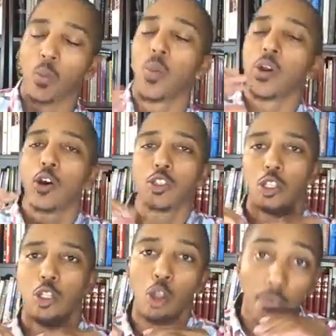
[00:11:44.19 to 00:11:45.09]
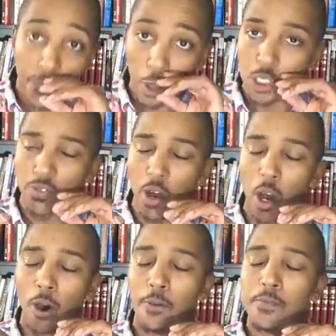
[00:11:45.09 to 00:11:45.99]
What we're going to do first of
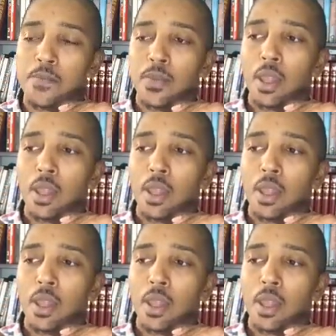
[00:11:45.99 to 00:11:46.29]
all